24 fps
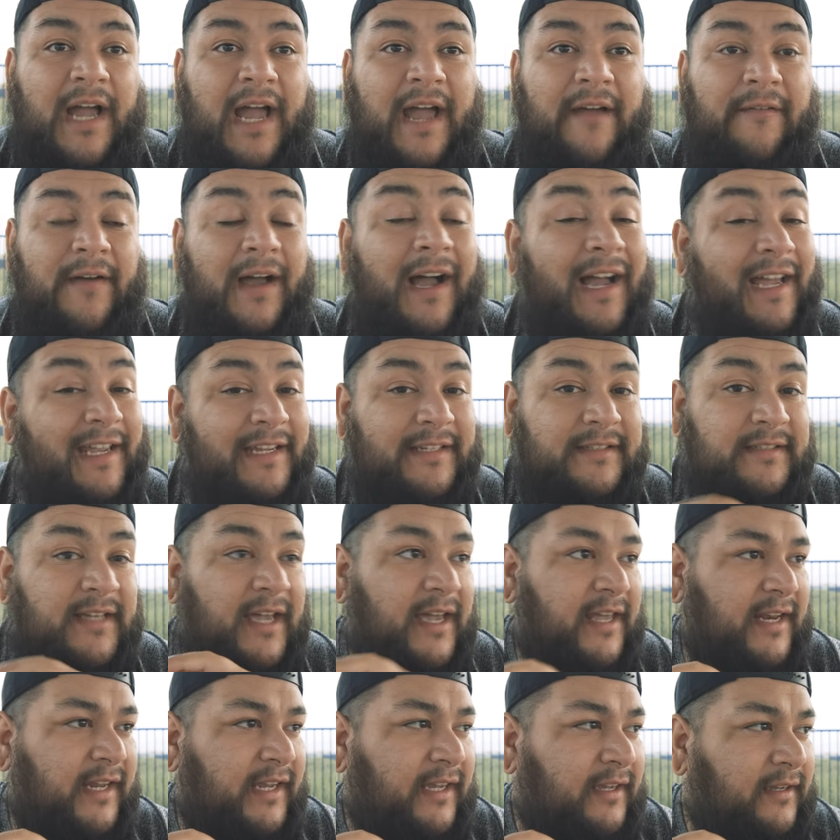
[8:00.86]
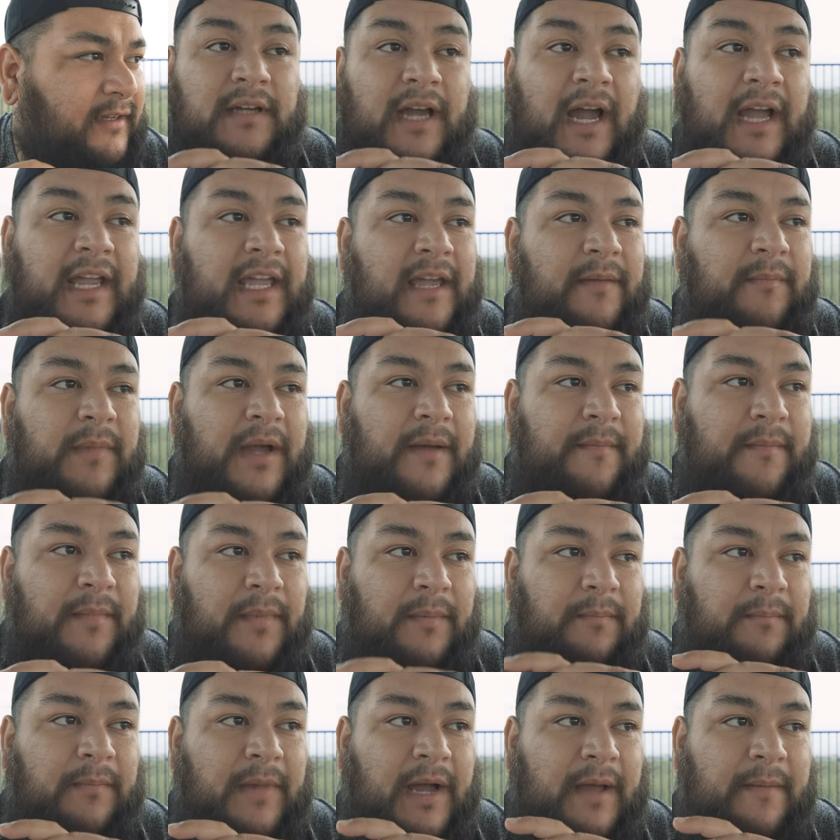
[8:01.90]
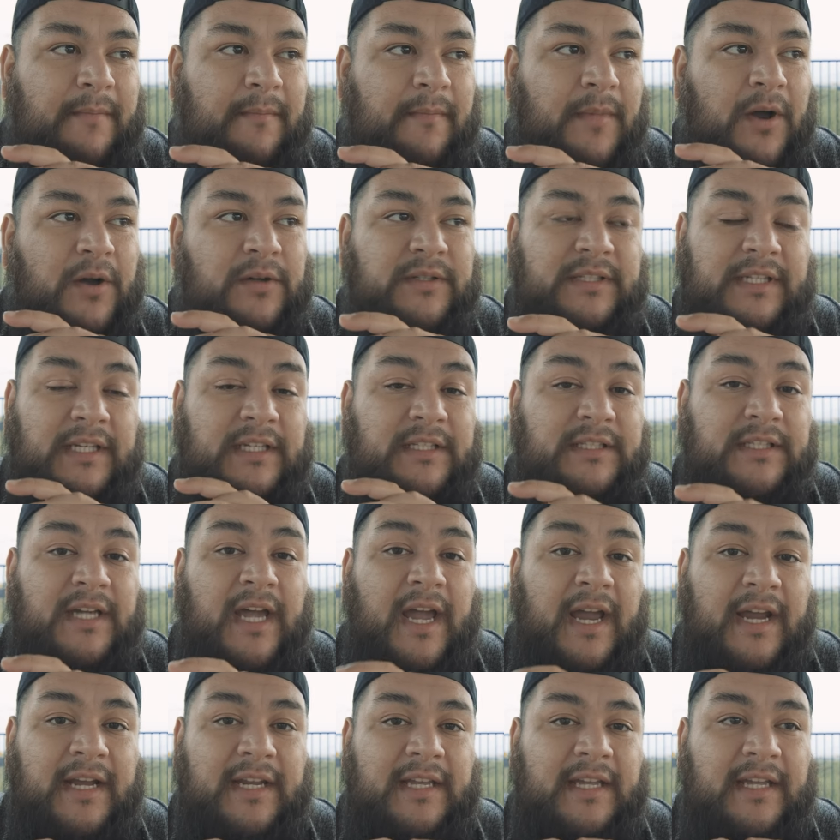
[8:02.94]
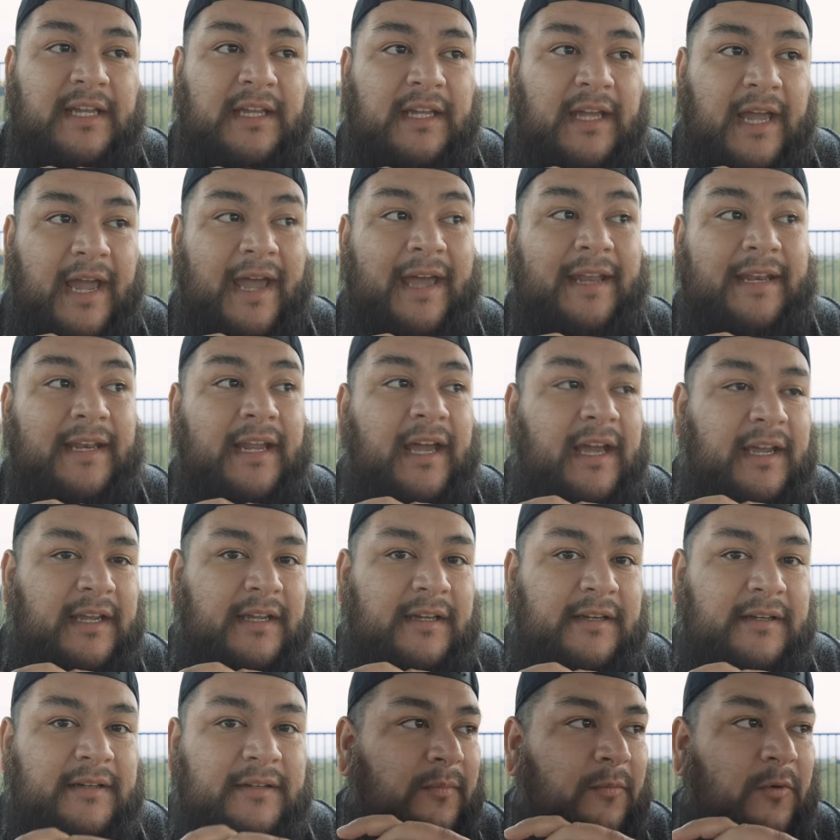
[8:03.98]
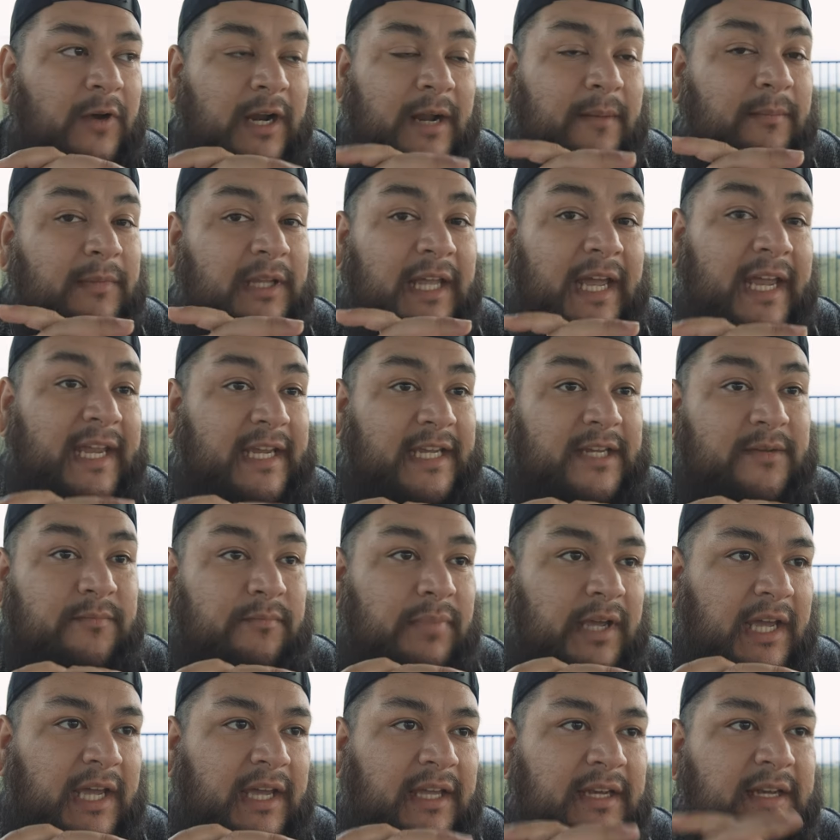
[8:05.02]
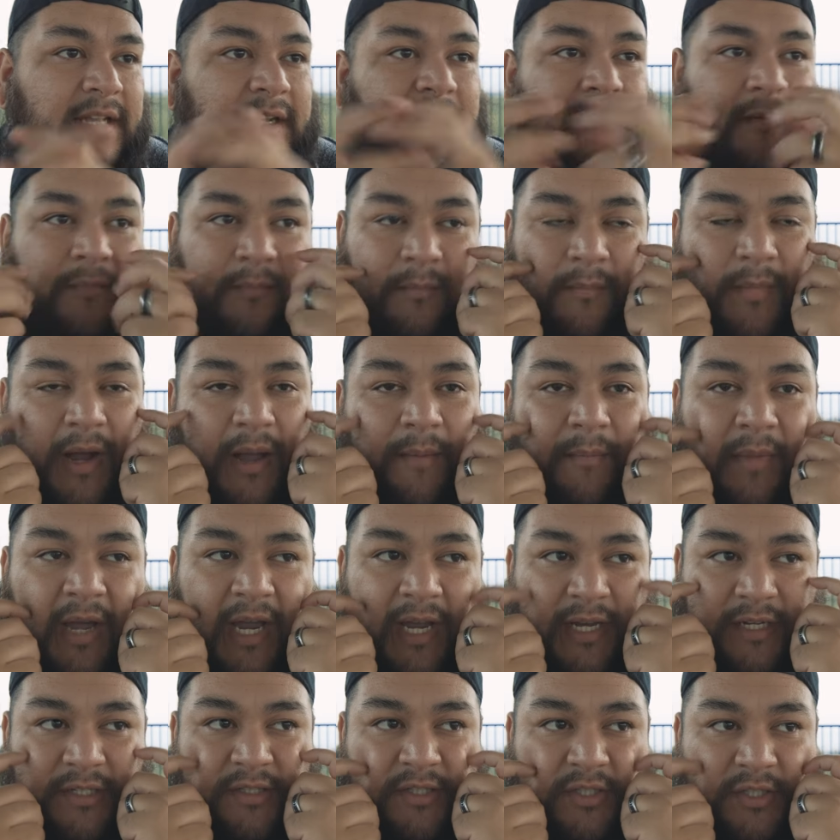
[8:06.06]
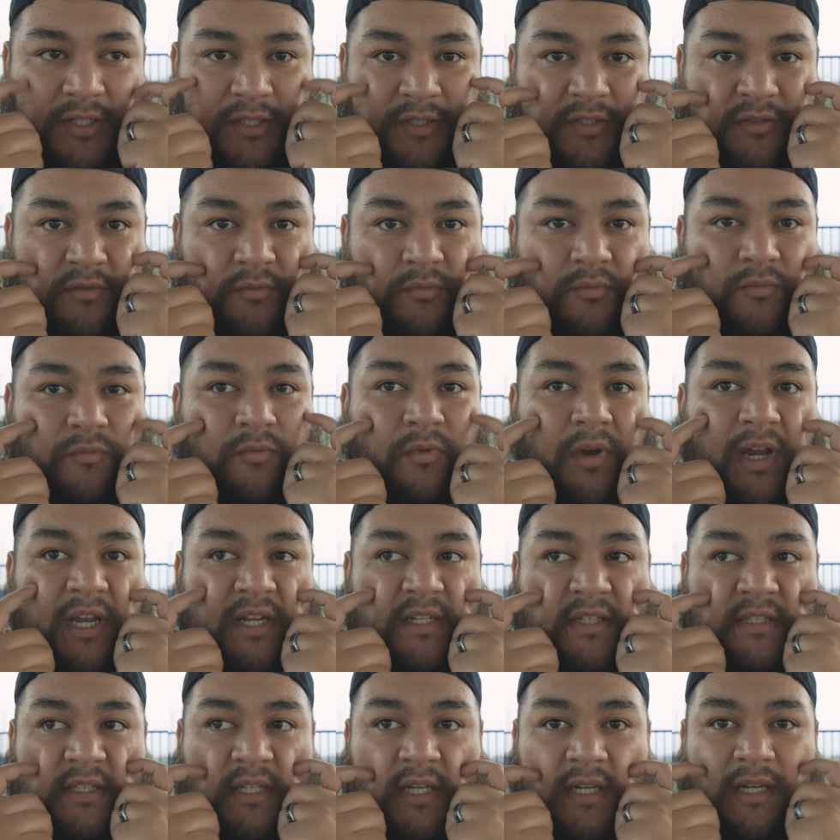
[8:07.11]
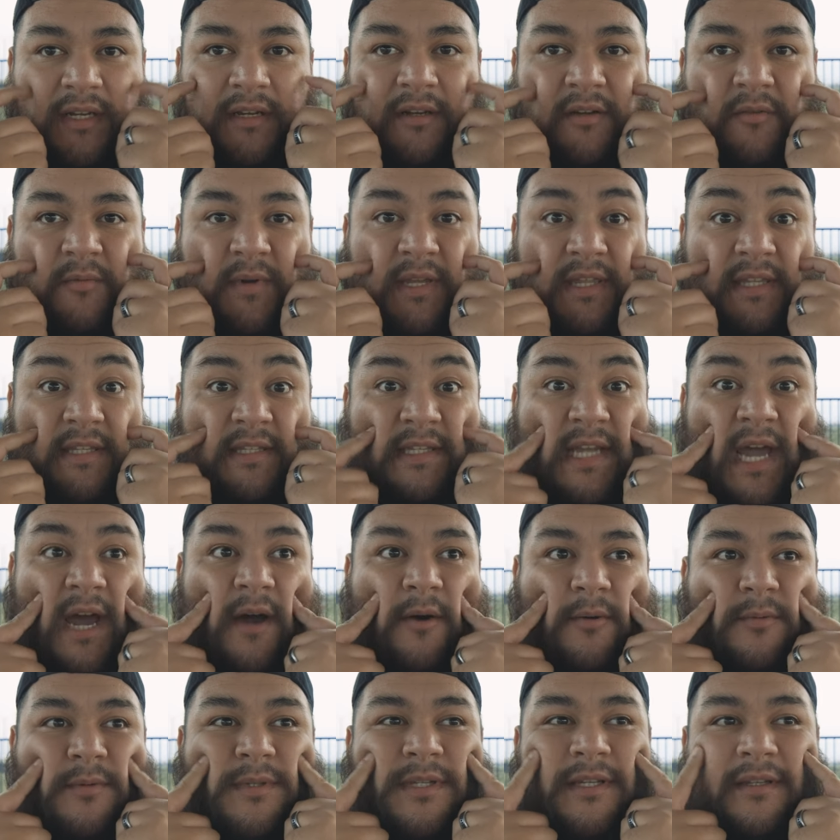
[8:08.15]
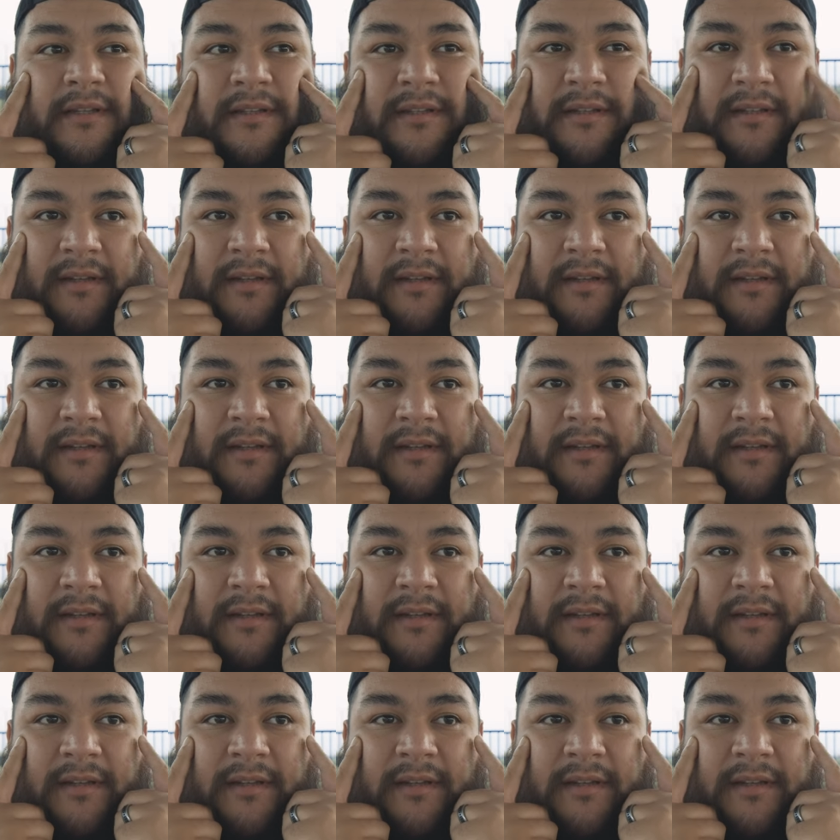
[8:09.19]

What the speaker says: I have high anxiety. I get my most anxiety at night. When I'm laying in bed, my mind is just racing with doubt.